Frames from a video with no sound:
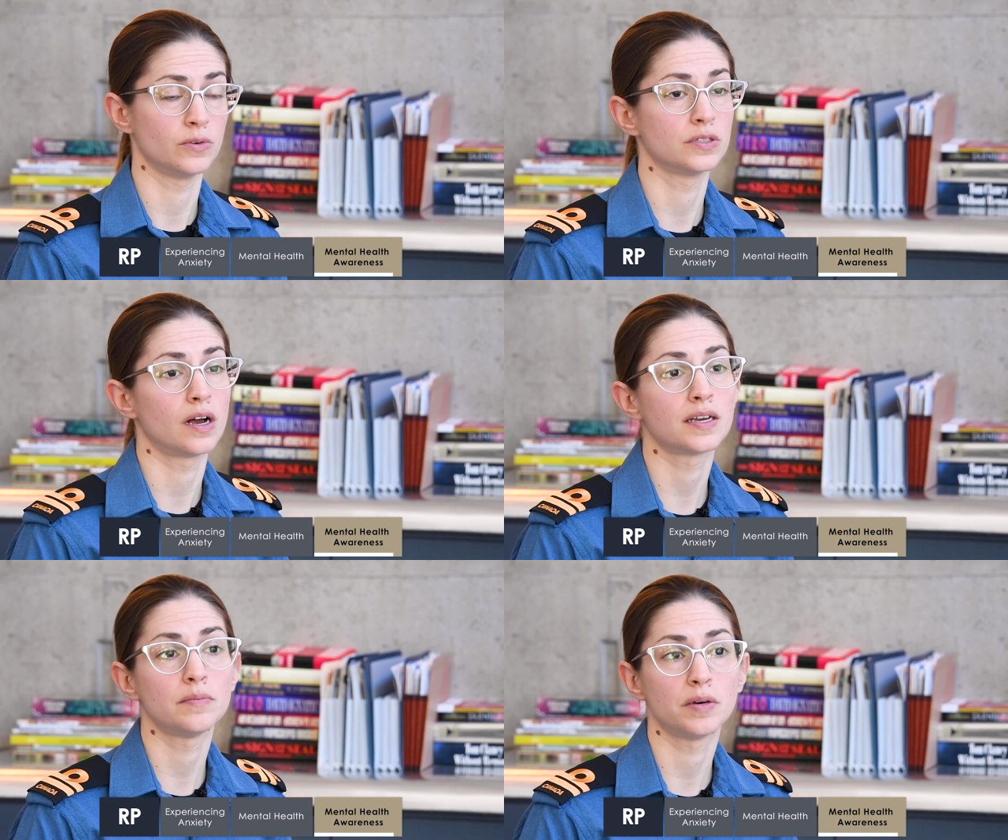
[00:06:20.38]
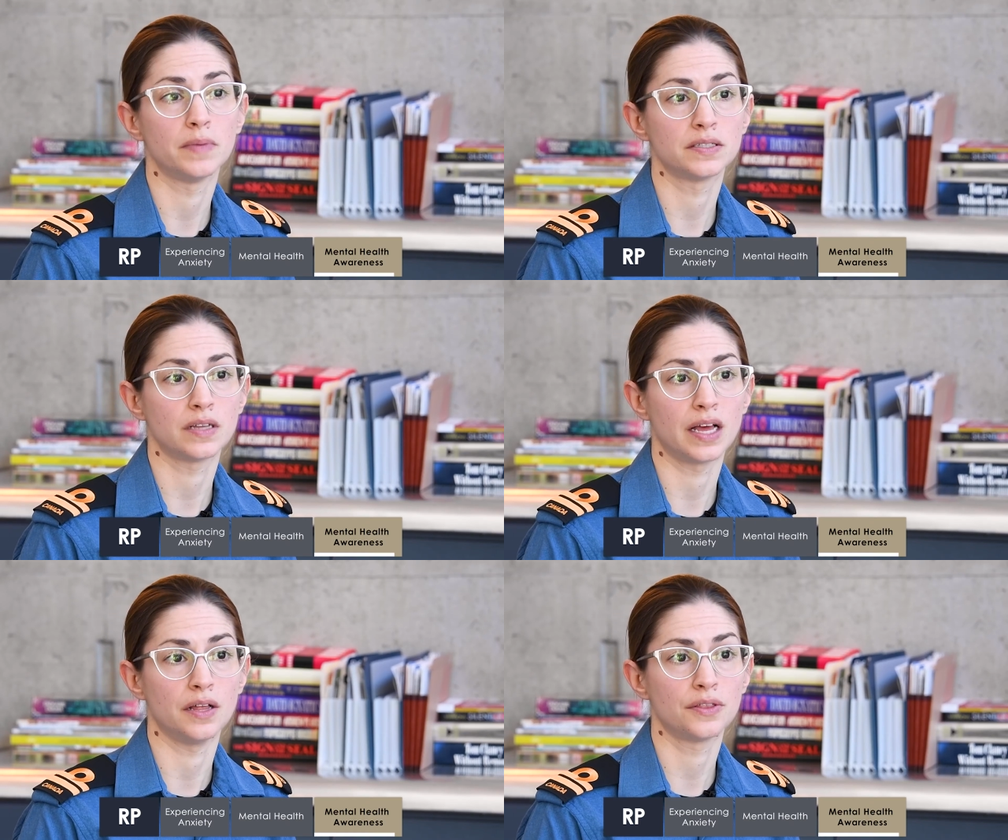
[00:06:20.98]
where talking about
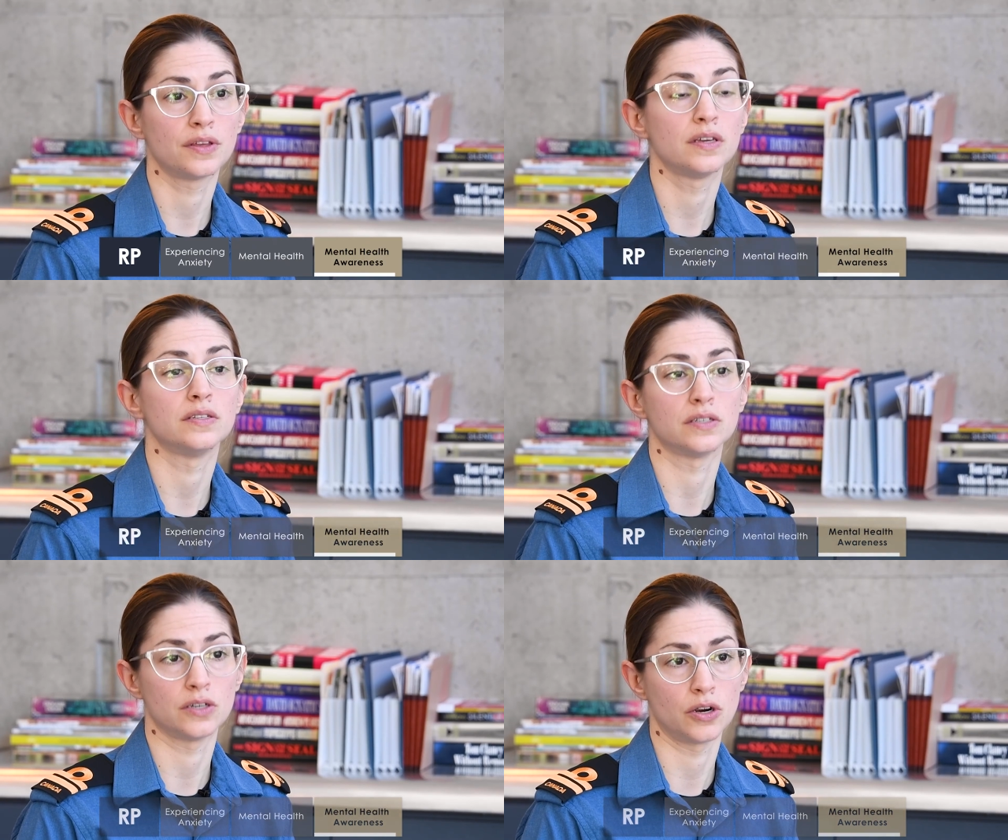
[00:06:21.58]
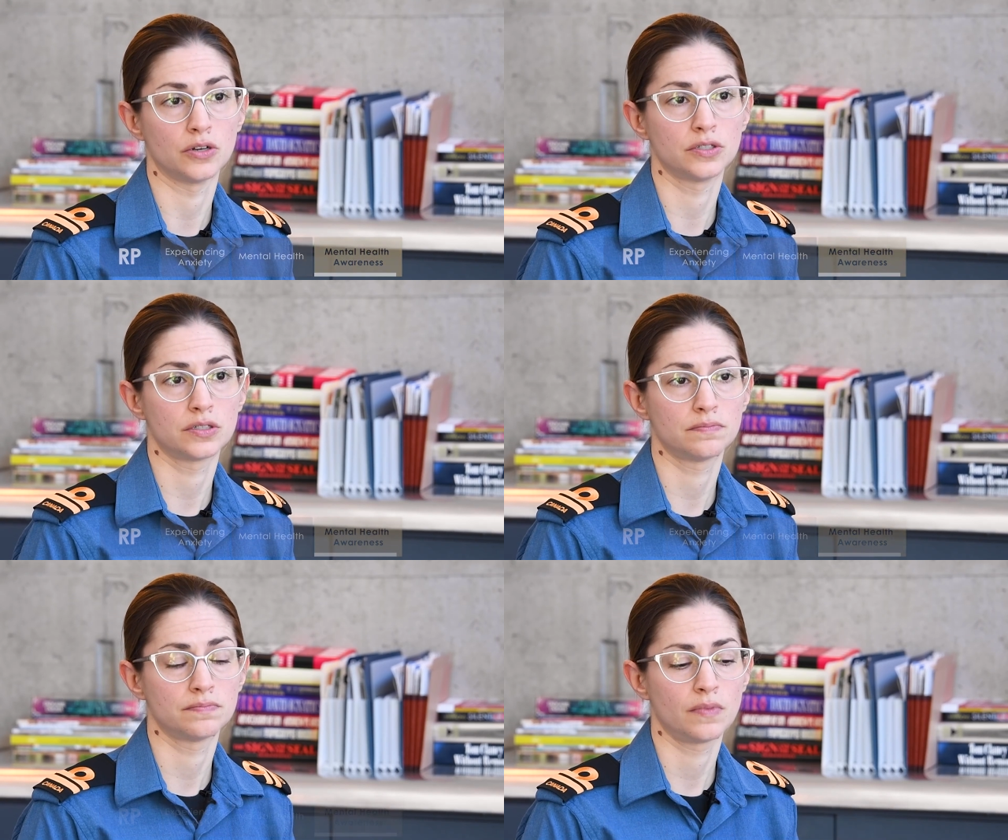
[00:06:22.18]
mental health is encouraged.